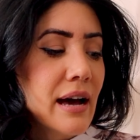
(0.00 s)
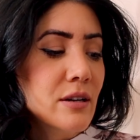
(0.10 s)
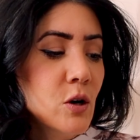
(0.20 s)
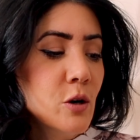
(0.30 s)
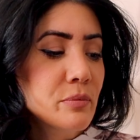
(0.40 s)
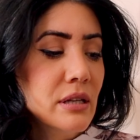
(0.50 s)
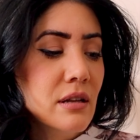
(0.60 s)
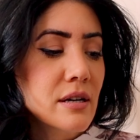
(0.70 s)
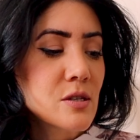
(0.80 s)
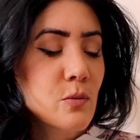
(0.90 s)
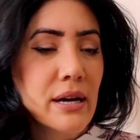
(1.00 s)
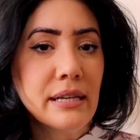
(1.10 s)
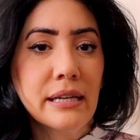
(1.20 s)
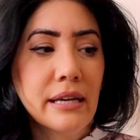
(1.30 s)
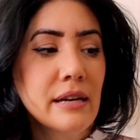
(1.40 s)
at home deluxe
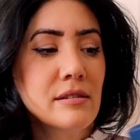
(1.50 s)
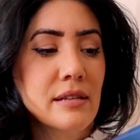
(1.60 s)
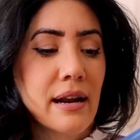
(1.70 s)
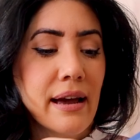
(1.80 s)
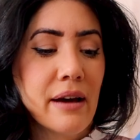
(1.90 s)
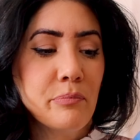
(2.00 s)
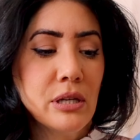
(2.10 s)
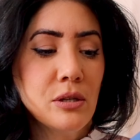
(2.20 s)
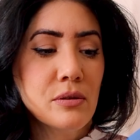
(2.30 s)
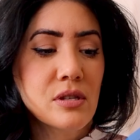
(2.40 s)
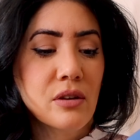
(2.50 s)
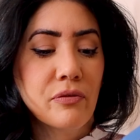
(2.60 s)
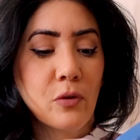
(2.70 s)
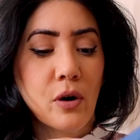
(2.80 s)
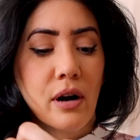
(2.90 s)
whitening kit that I have been using
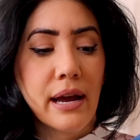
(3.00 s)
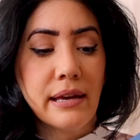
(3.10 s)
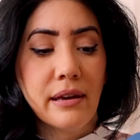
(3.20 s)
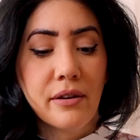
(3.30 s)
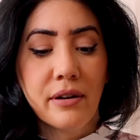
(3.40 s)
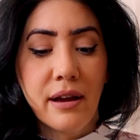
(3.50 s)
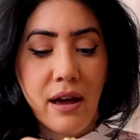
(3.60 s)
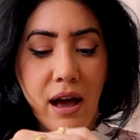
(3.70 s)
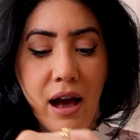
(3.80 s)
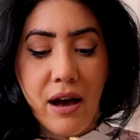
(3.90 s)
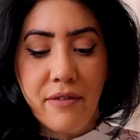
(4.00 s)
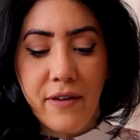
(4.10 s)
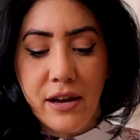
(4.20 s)
for a year and a half.